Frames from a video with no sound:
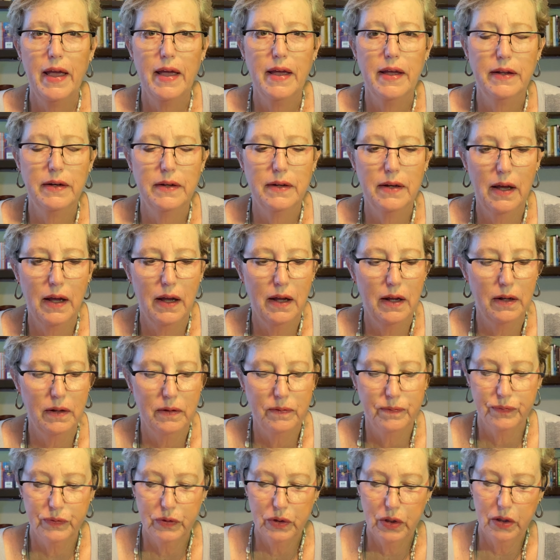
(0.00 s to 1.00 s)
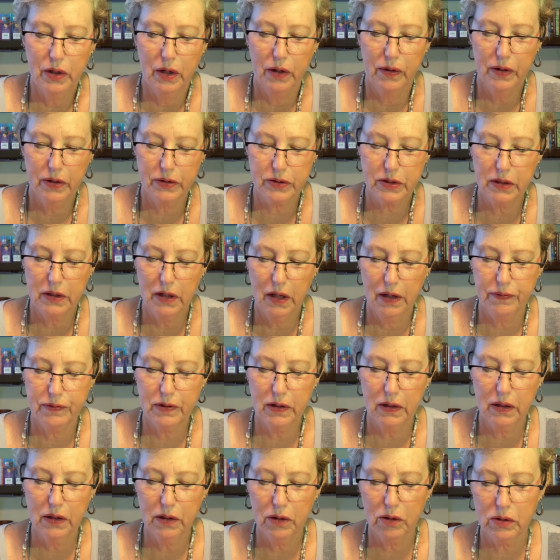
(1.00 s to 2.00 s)
and, um, you know, there's
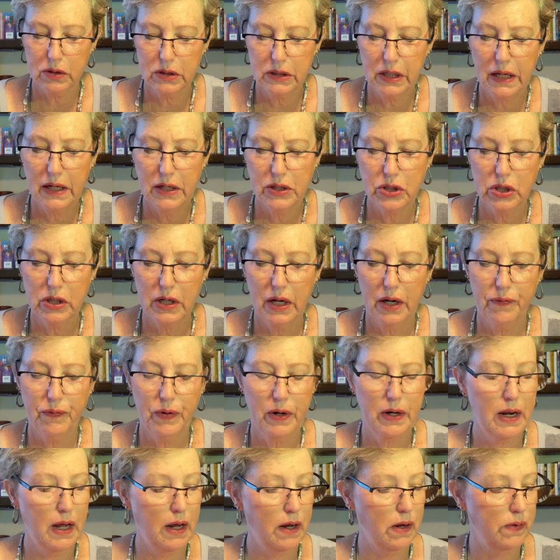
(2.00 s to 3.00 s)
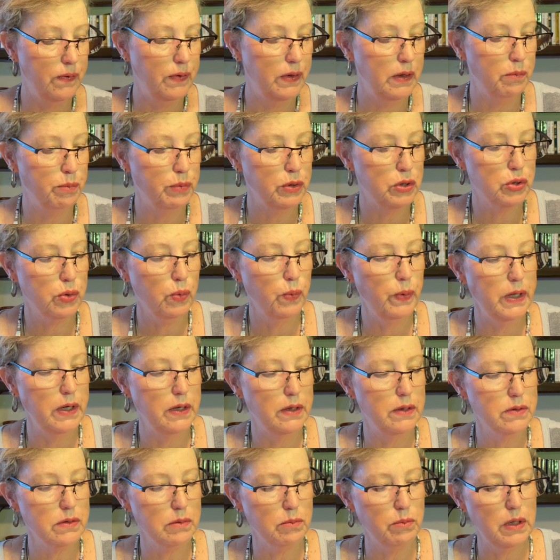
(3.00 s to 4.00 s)
enough little tension every now and then
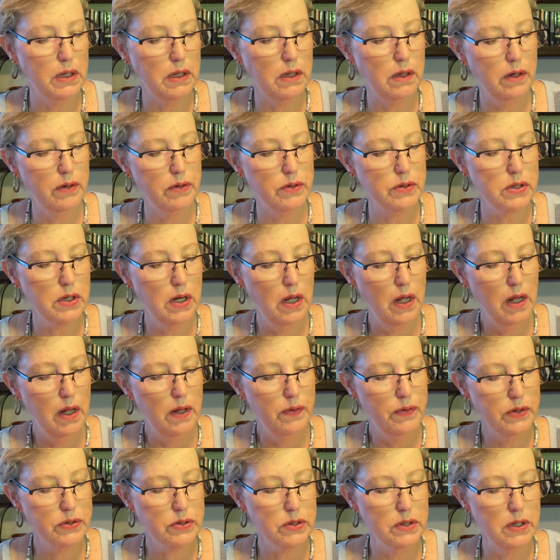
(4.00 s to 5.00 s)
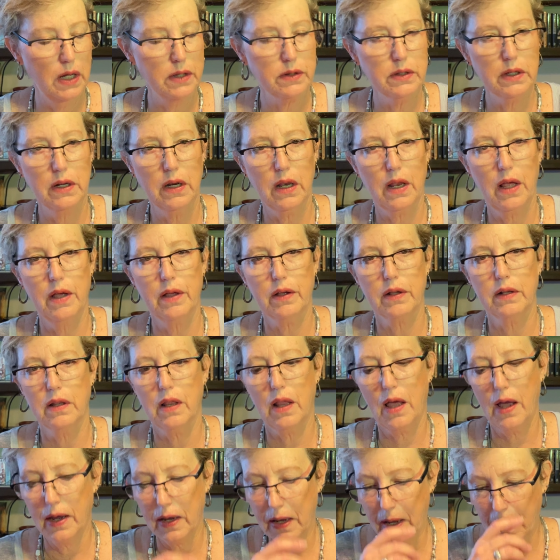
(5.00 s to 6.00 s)
between us. I mean, there's, there's nothing left
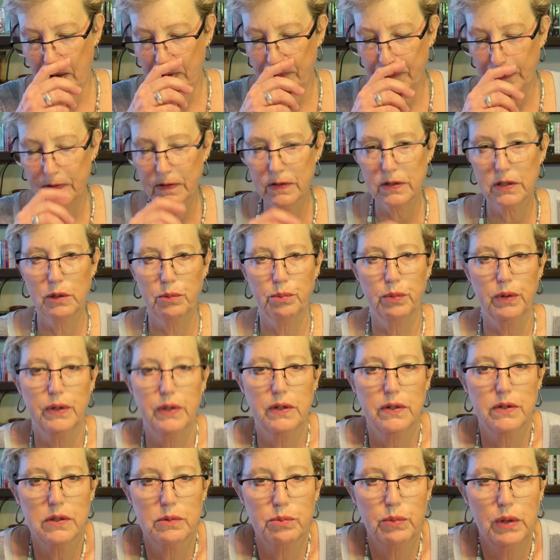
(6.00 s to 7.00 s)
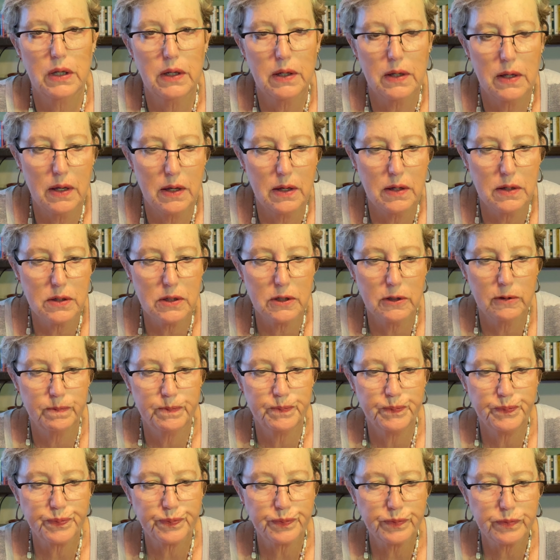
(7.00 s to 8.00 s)
like having siblings because
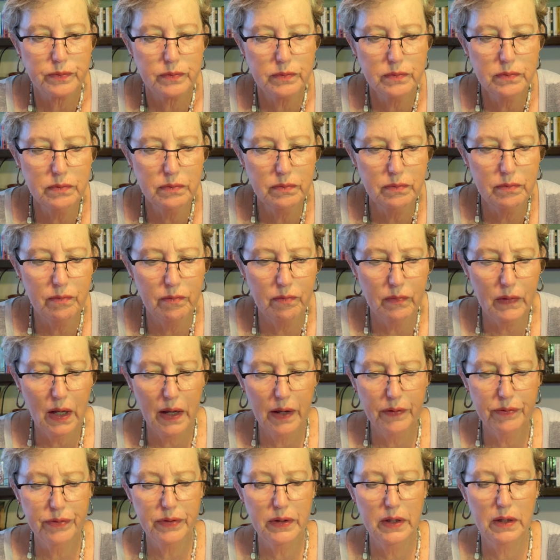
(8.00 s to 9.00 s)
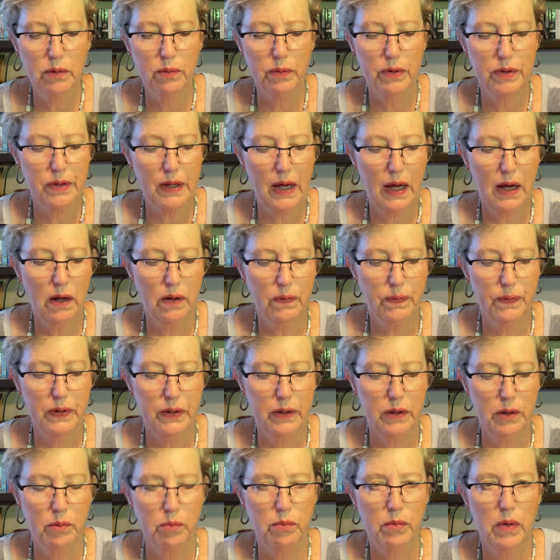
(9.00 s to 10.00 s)
I think without
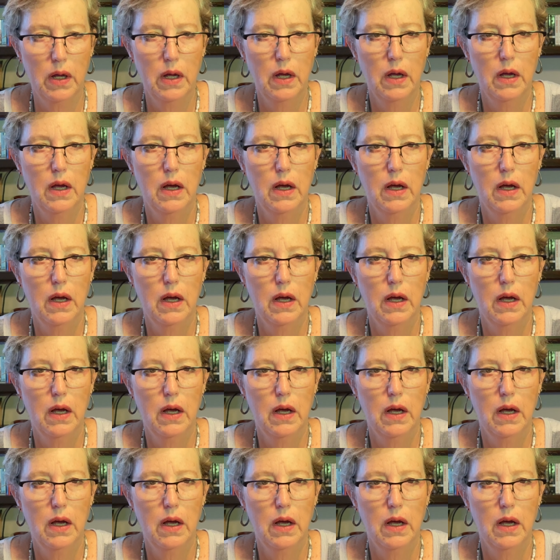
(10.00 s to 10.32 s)
them,